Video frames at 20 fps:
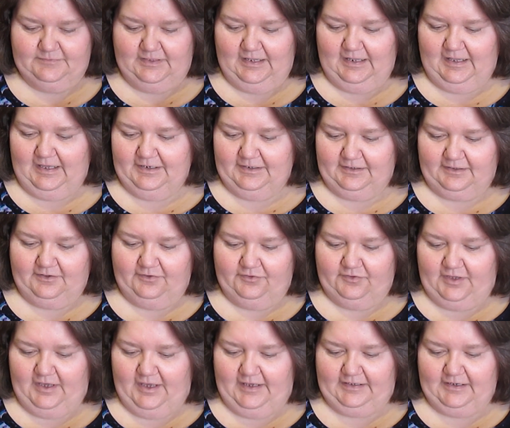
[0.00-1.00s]
I liked it because
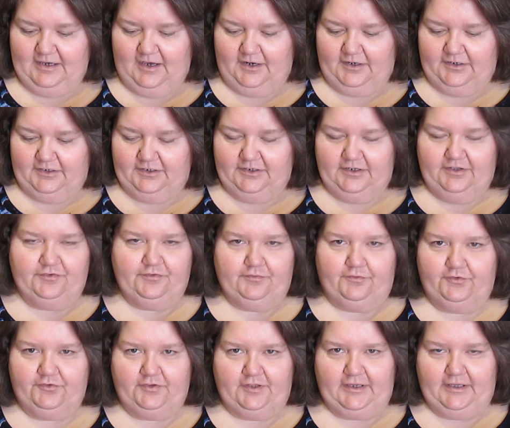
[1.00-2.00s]
it had God in it. That's the
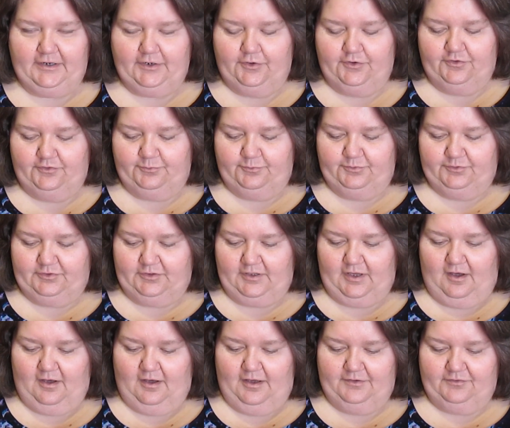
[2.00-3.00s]
first thing I noticed was
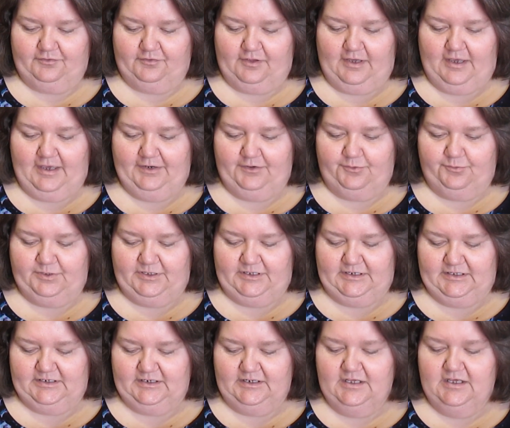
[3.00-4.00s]
God, so I had to
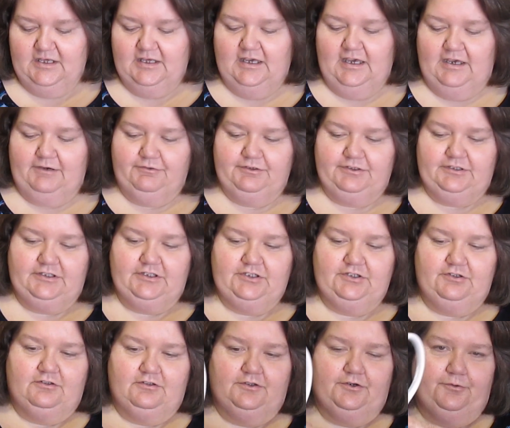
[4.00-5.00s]
read it. And with the
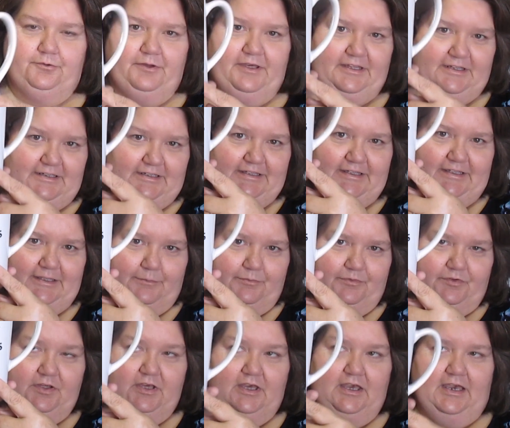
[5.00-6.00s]
cute little red
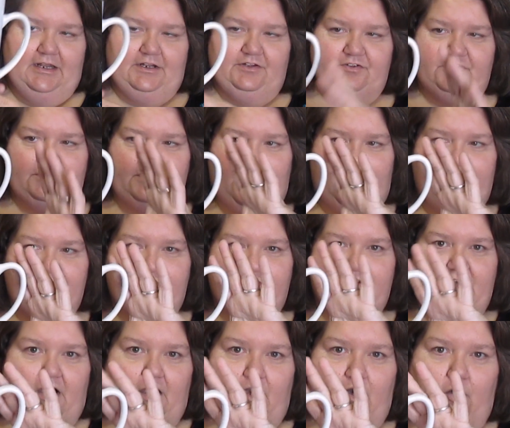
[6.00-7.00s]
lips. And it's a nice
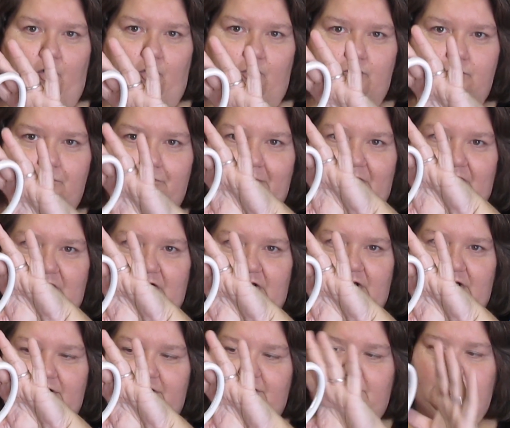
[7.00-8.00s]
tall
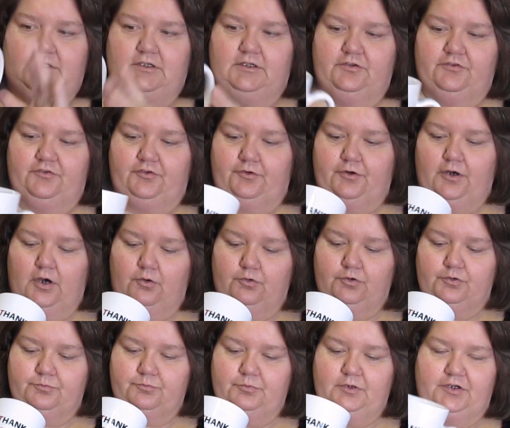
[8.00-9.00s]
mug, so it'll hold
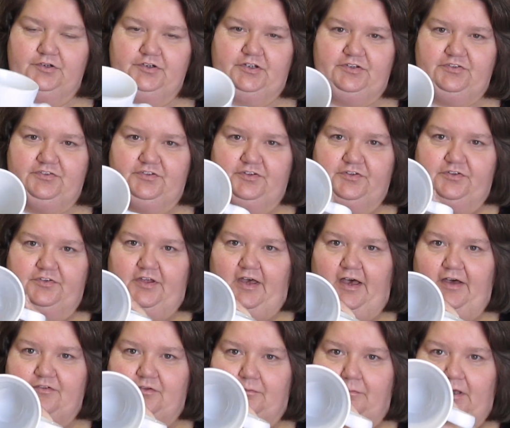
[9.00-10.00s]
a decent
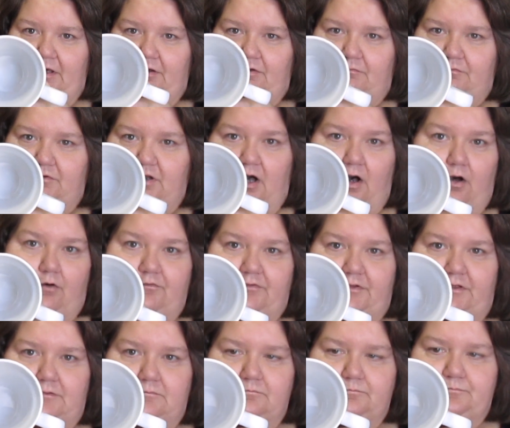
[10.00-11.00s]
size amount of
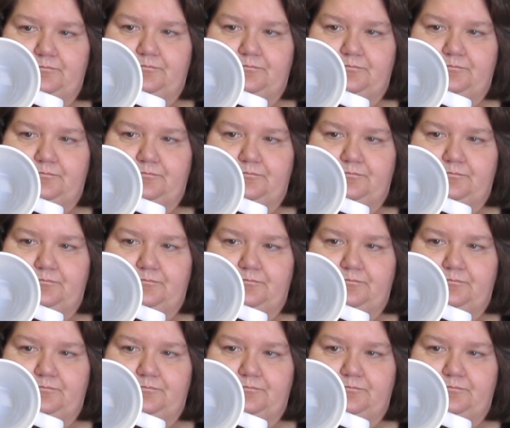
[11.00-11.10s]
coffee.